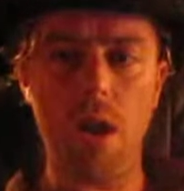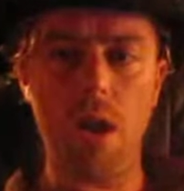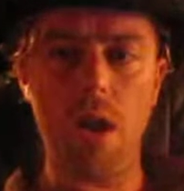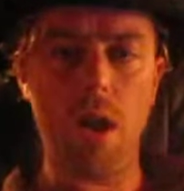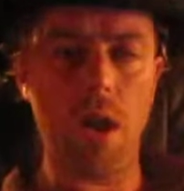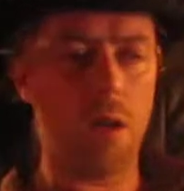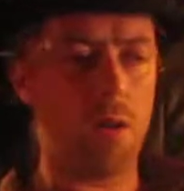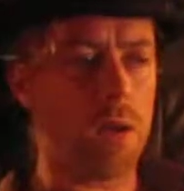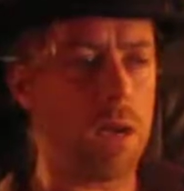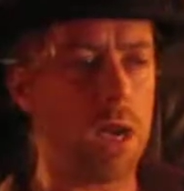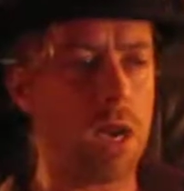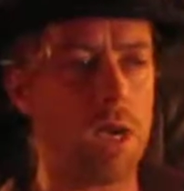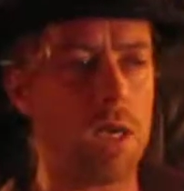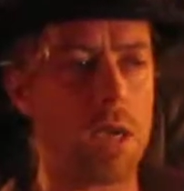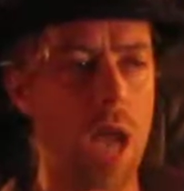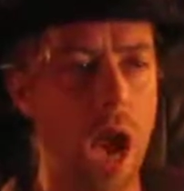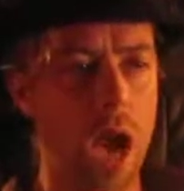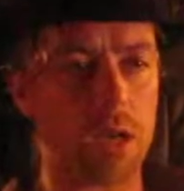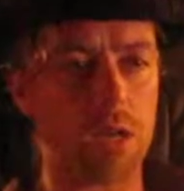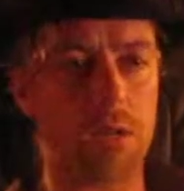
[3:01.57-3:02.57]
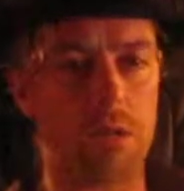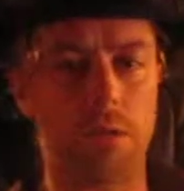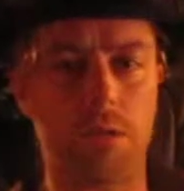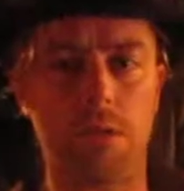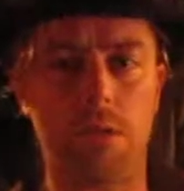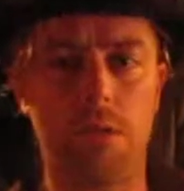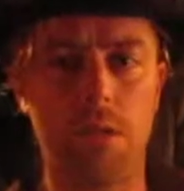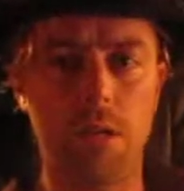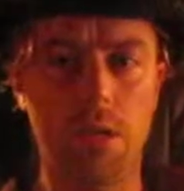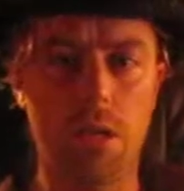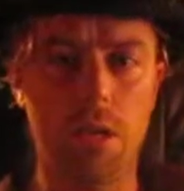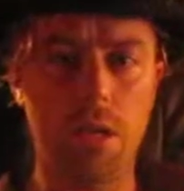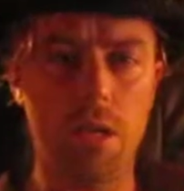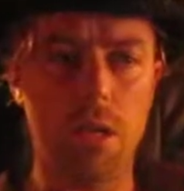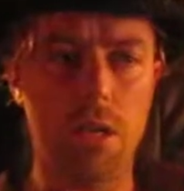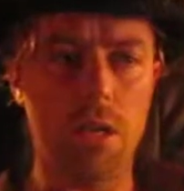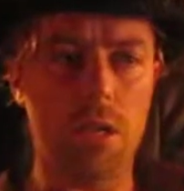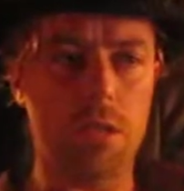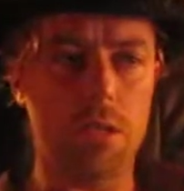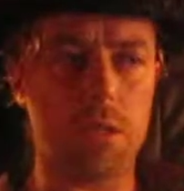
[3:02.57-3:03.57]
I don't need a doctor
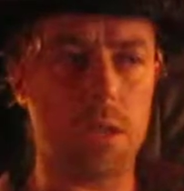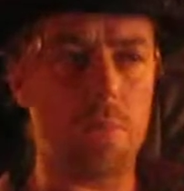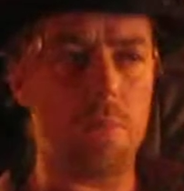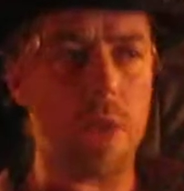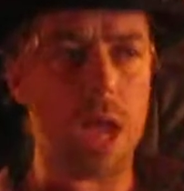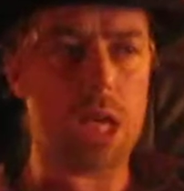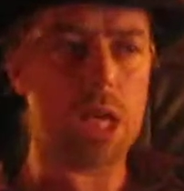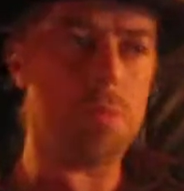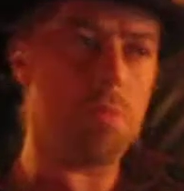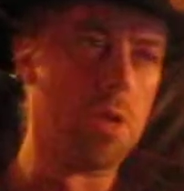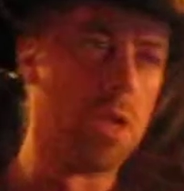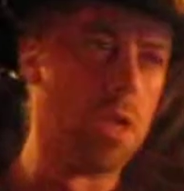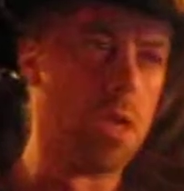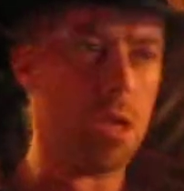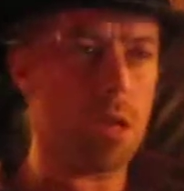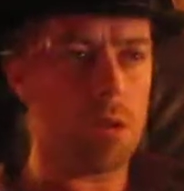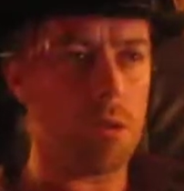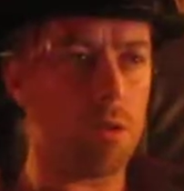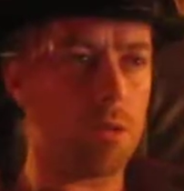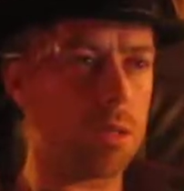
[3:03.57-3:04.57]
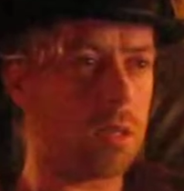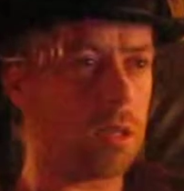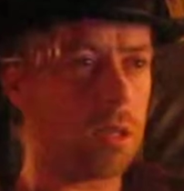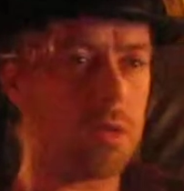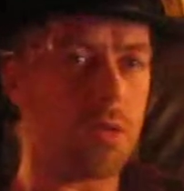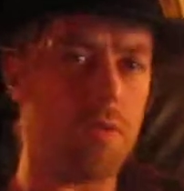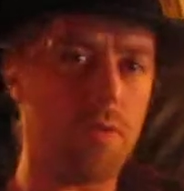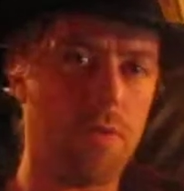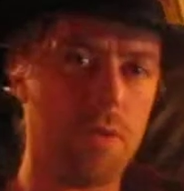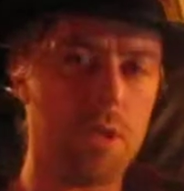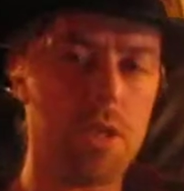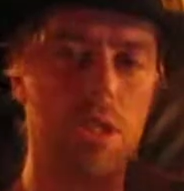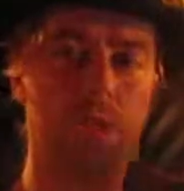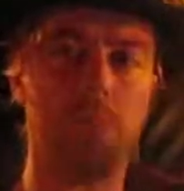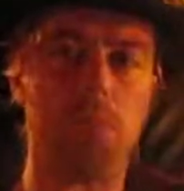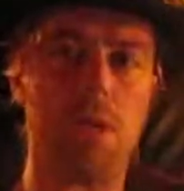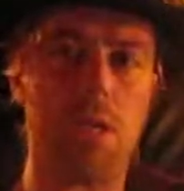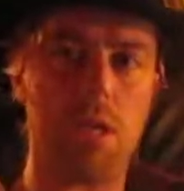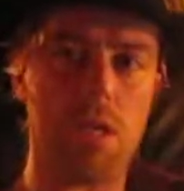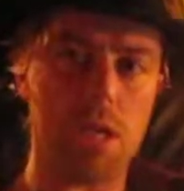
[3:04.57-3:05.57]
to make me or to convince
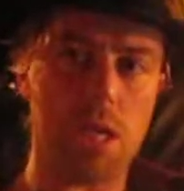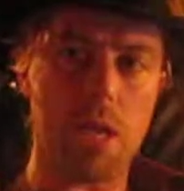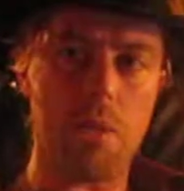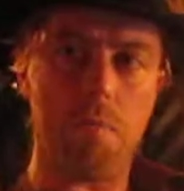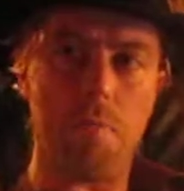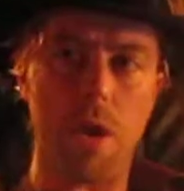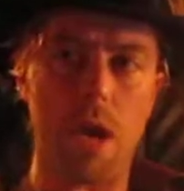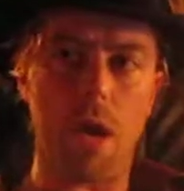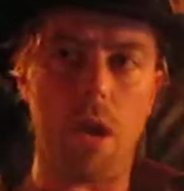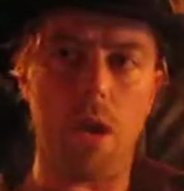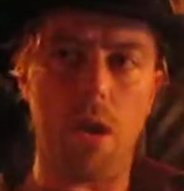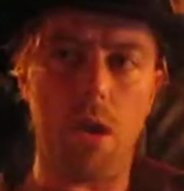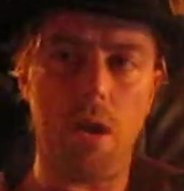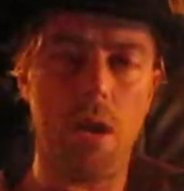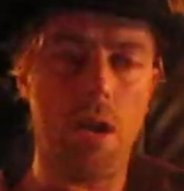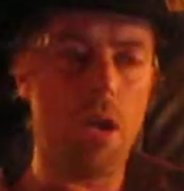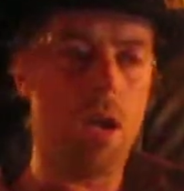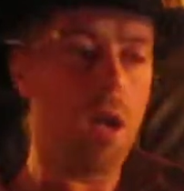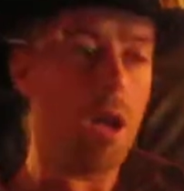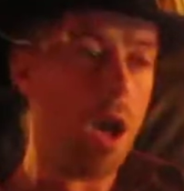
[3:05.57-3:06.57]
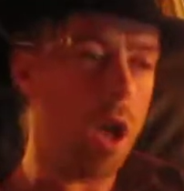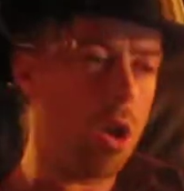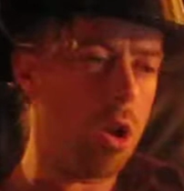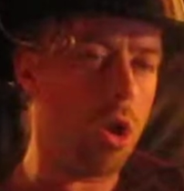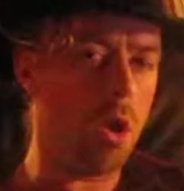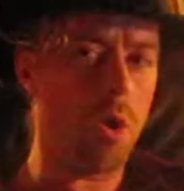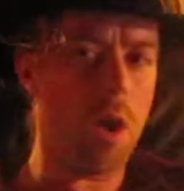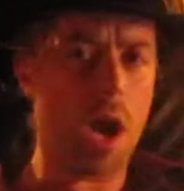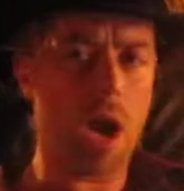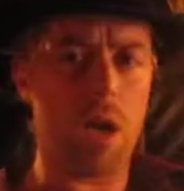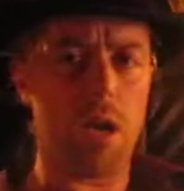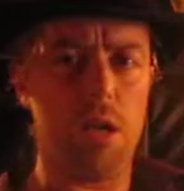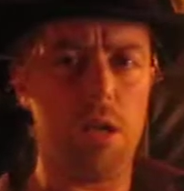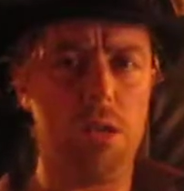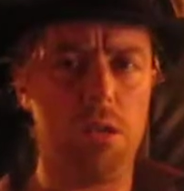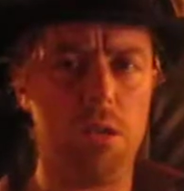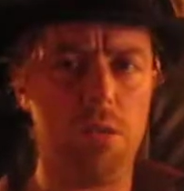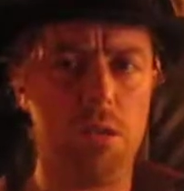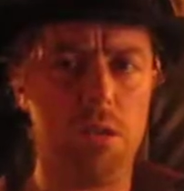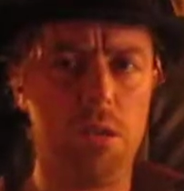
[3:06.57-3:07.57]
me to get better. I know how to
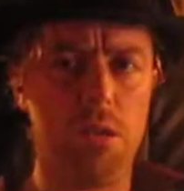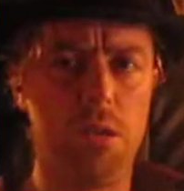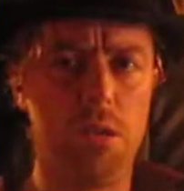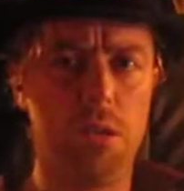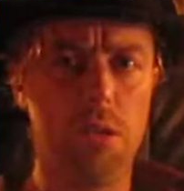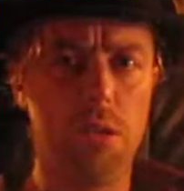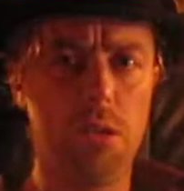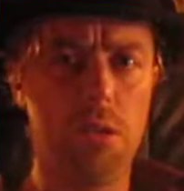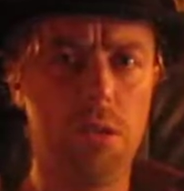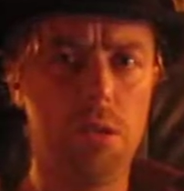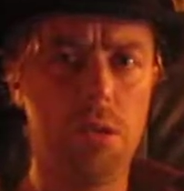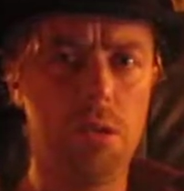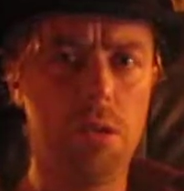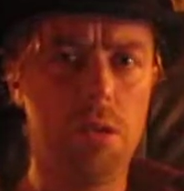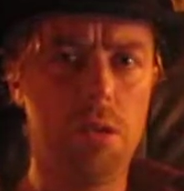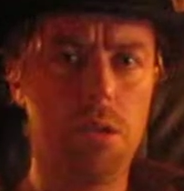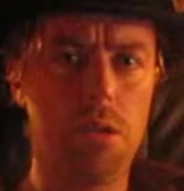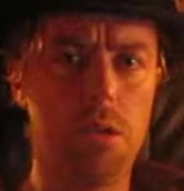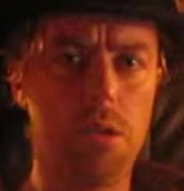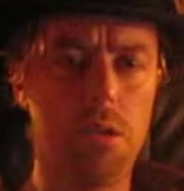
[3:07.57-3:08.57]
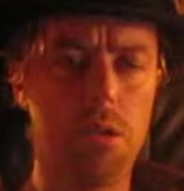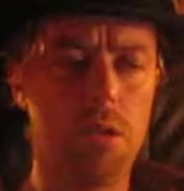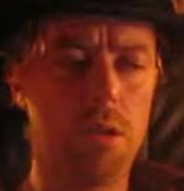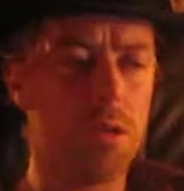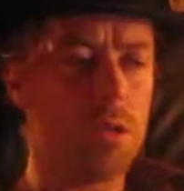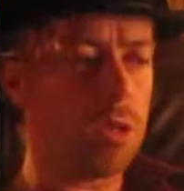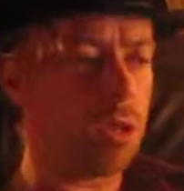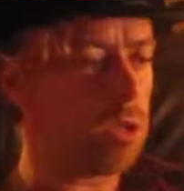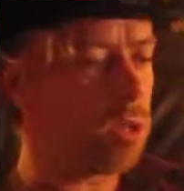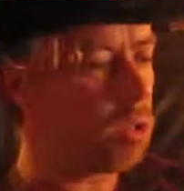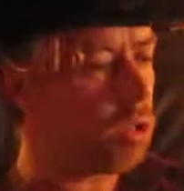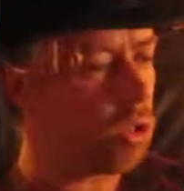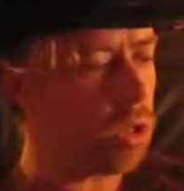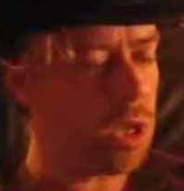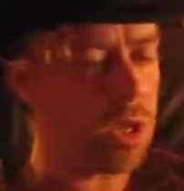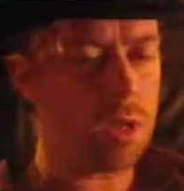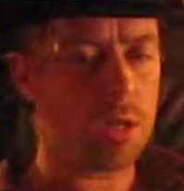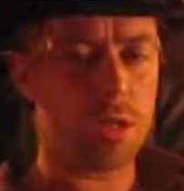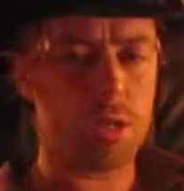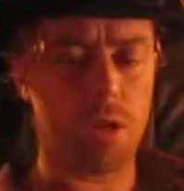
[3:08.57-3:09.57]
do it. Just
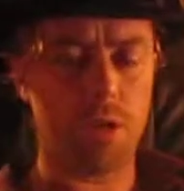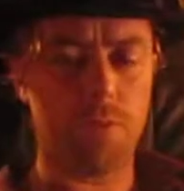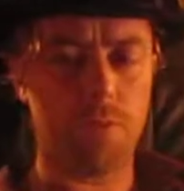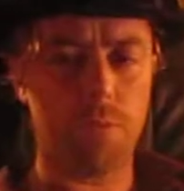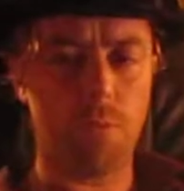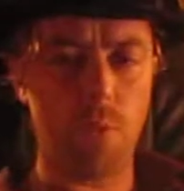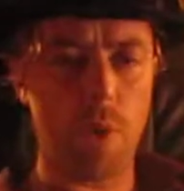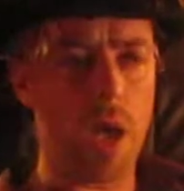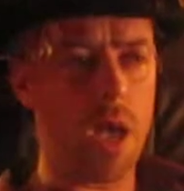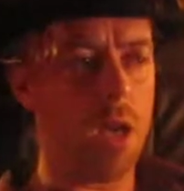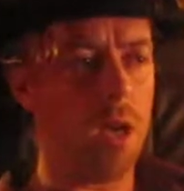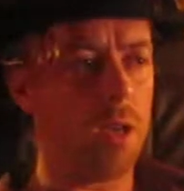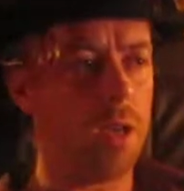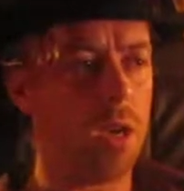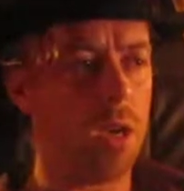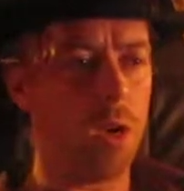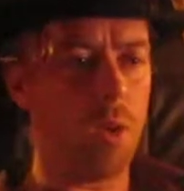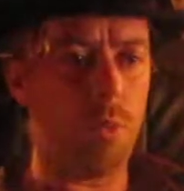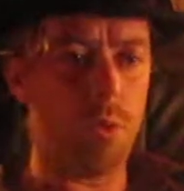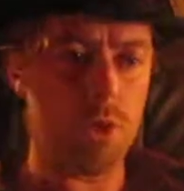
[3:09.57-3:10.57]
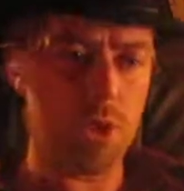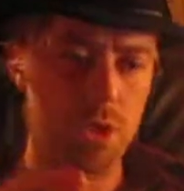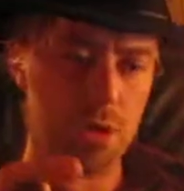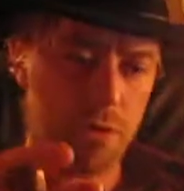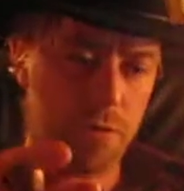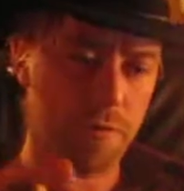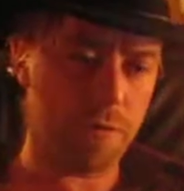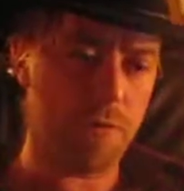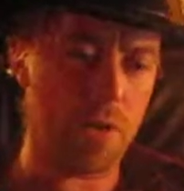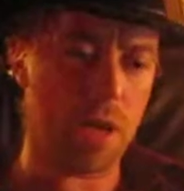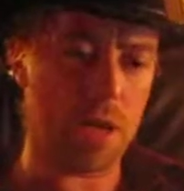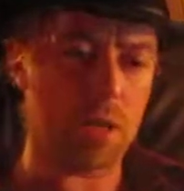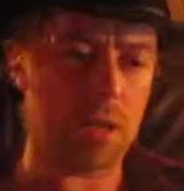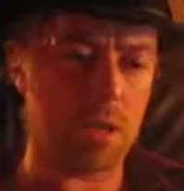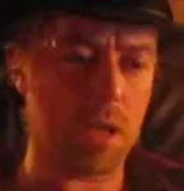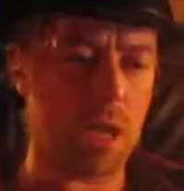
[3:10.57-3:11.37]
treat yourself well, when you're fucked